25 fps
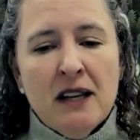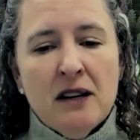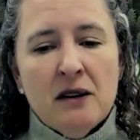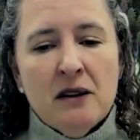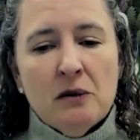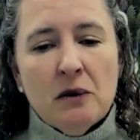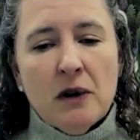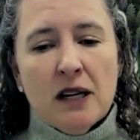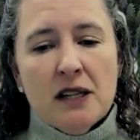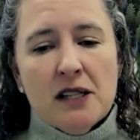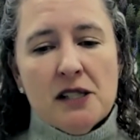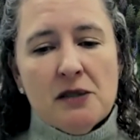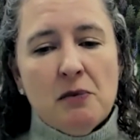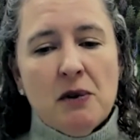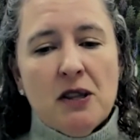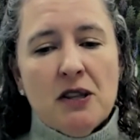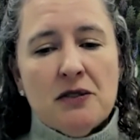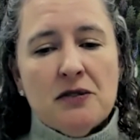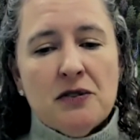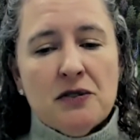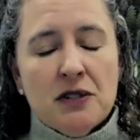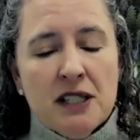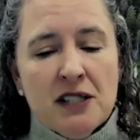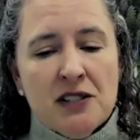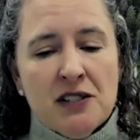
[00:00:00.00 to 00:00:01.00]
Whereas with the
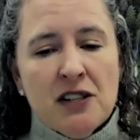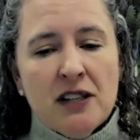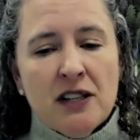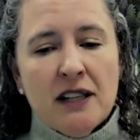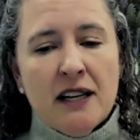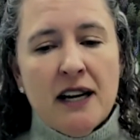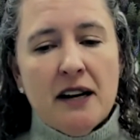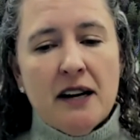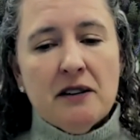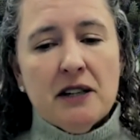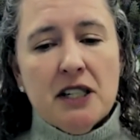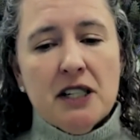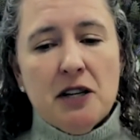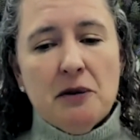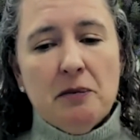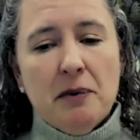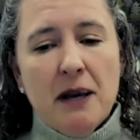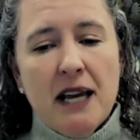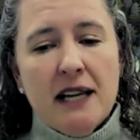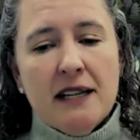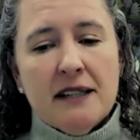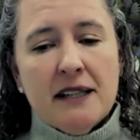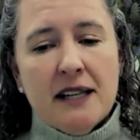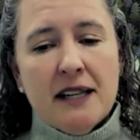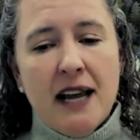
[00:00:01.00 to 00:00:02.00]
traditional IRA, you
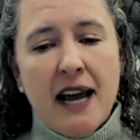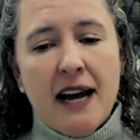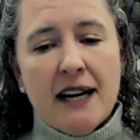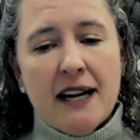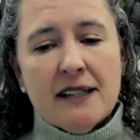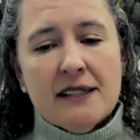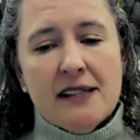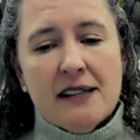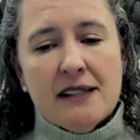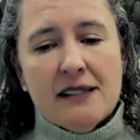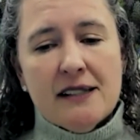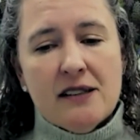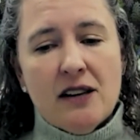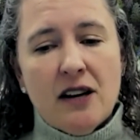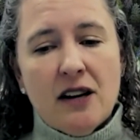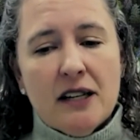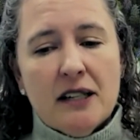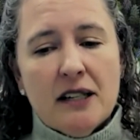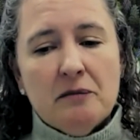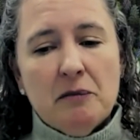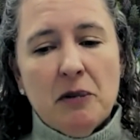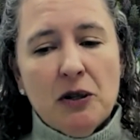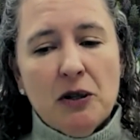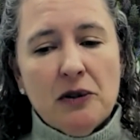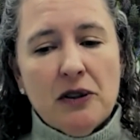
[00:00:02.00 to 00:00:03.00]
pay taxes
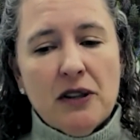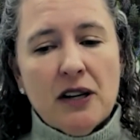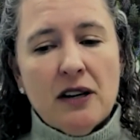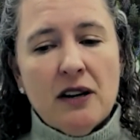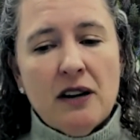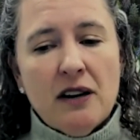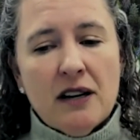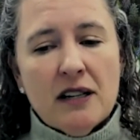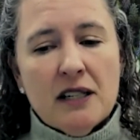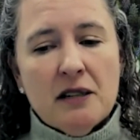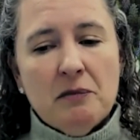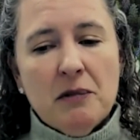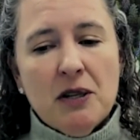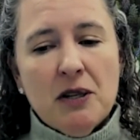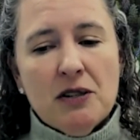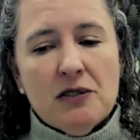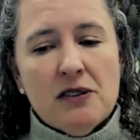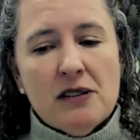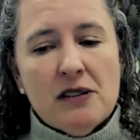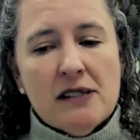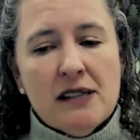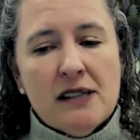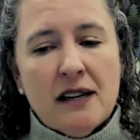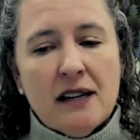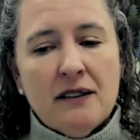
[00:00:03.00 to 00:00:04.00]
on both the
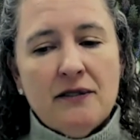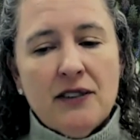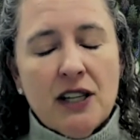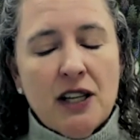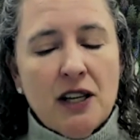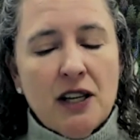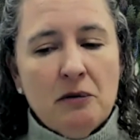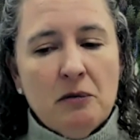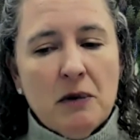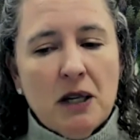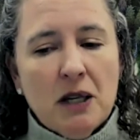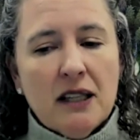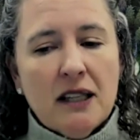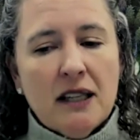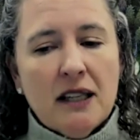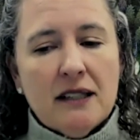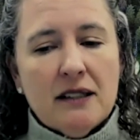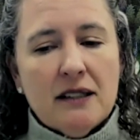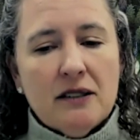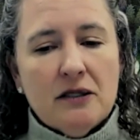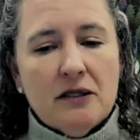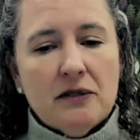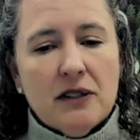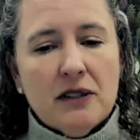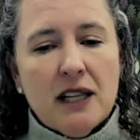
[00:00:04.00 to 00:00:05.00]
contributions that have
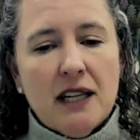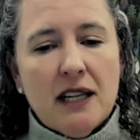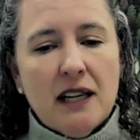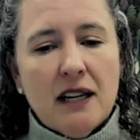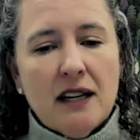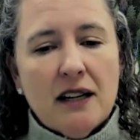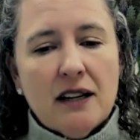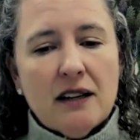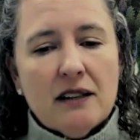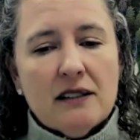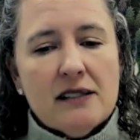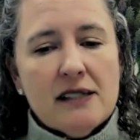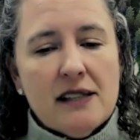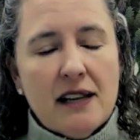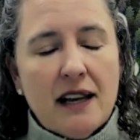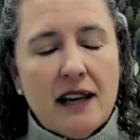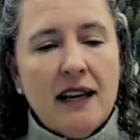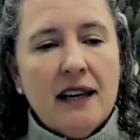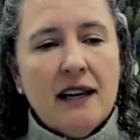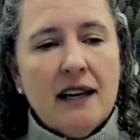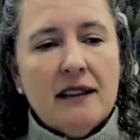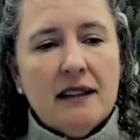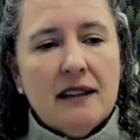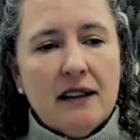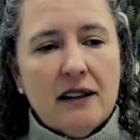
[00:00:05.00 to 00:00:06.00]
accumulated over the years
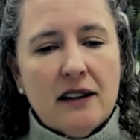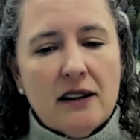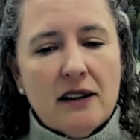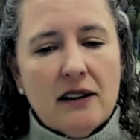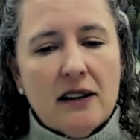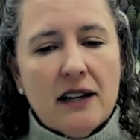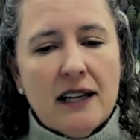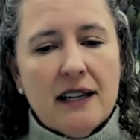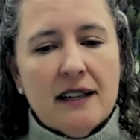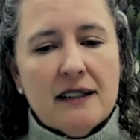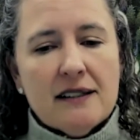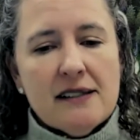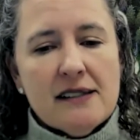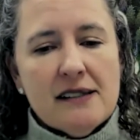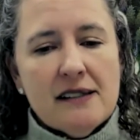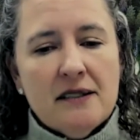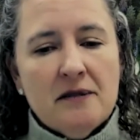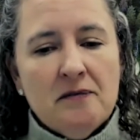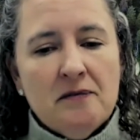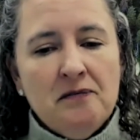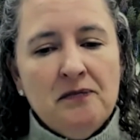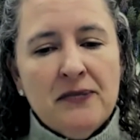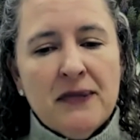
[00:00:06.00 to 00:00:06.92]
and the earnings.